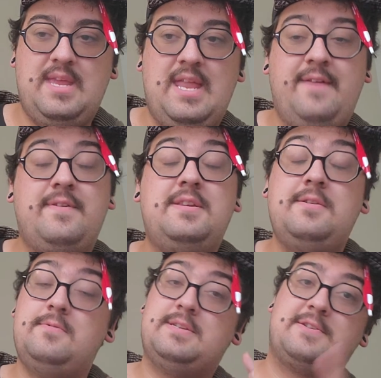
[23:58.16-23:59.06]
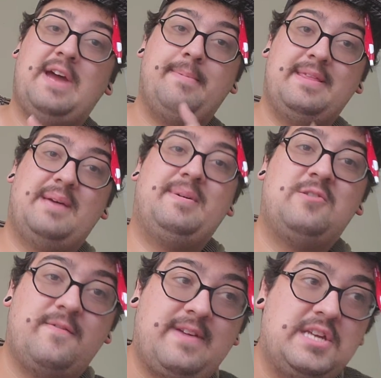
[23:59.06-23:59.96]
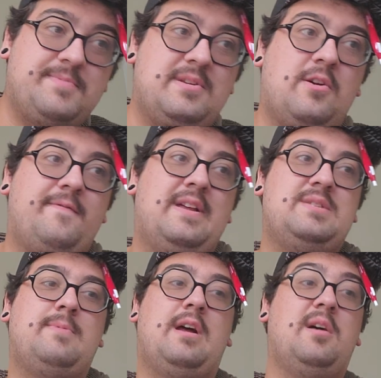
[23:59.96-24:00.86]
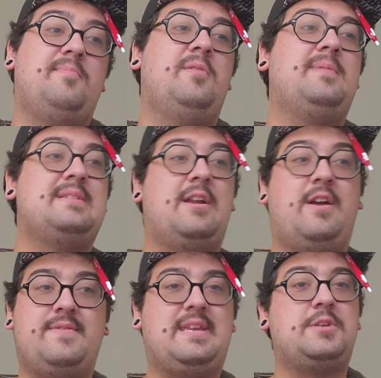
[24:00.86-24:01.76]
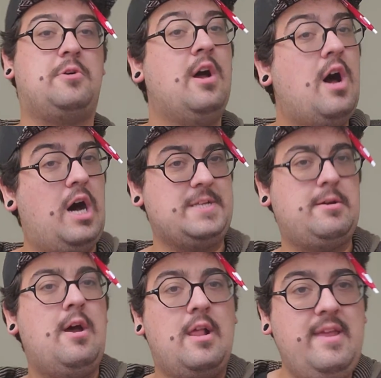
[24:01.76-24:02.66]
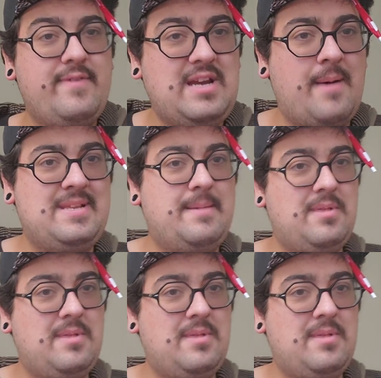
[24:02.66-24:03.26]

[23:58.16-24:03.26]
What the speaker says: If you do subscribe, hit that bell notification to be notified when I upload, because I don't have a schedule. Also, leave a comment down